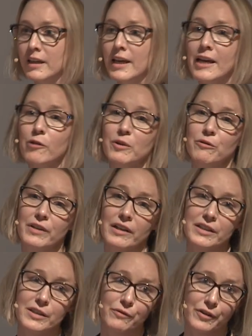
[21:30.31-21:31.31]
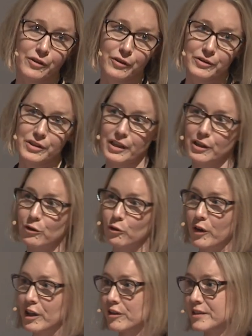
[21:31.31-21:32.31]
It would be very difficult to get a
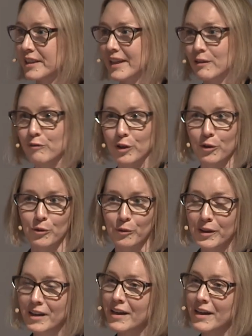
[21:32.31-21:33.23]
lawyer to give you,